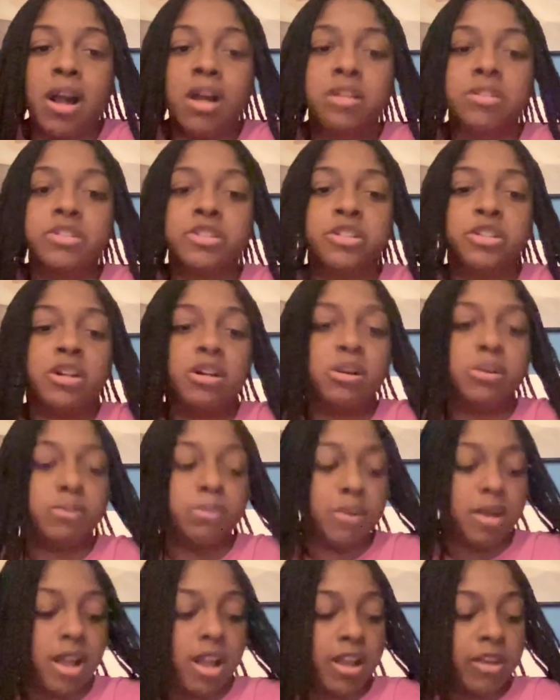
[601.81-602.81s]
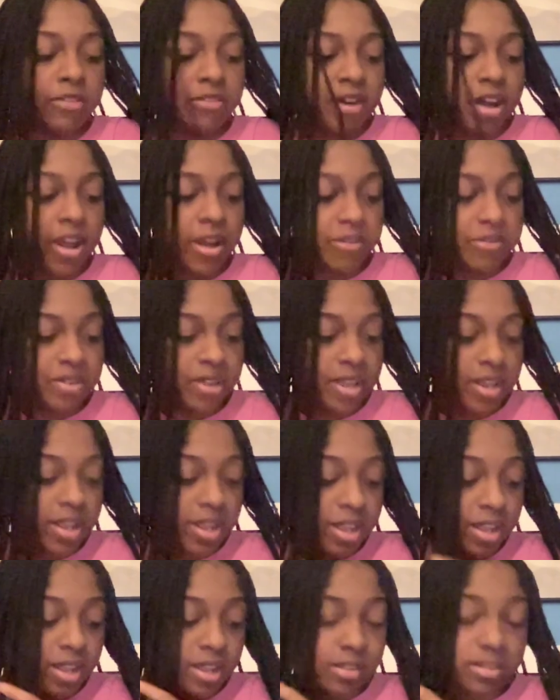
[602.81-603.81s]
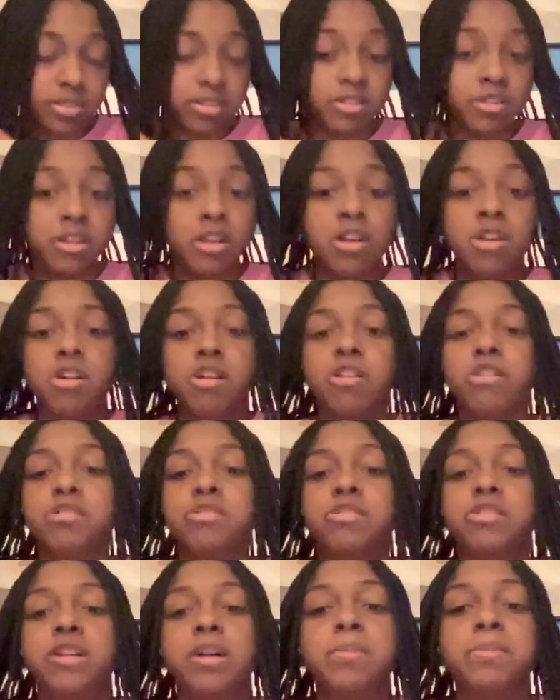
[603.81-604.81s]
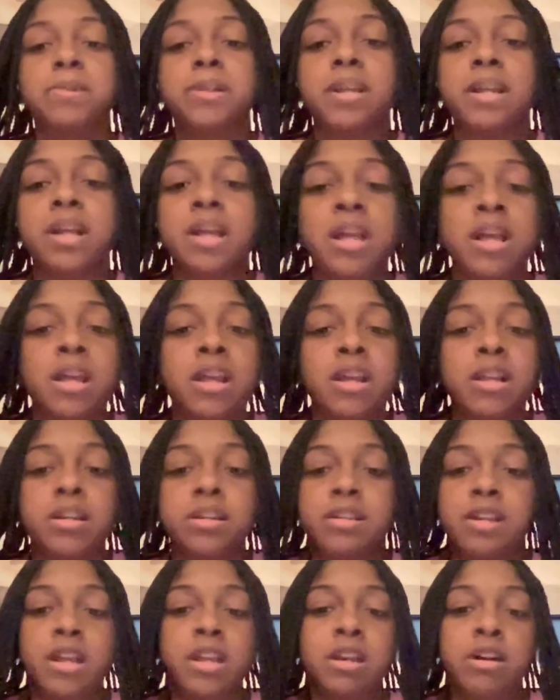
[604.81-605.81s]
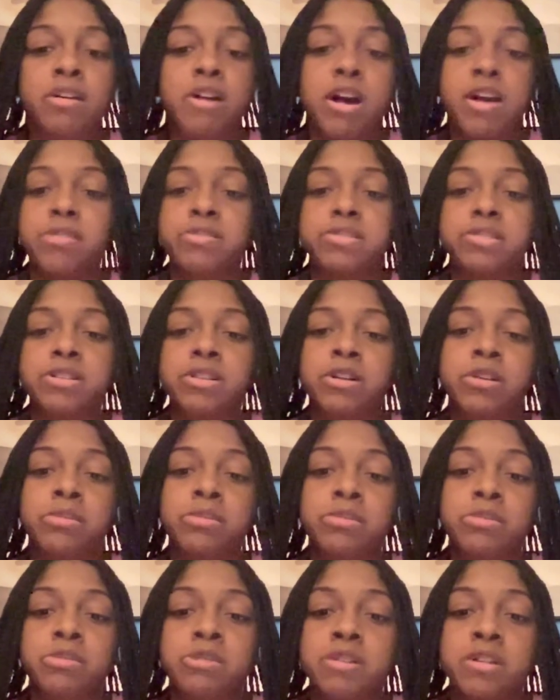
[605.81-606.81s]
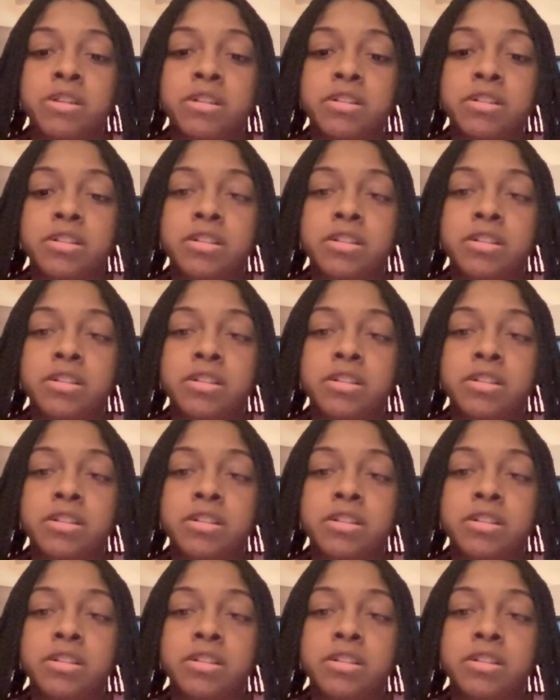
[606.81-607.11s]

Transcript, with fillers: I just hope if I have kids or something, they don't have to go through this.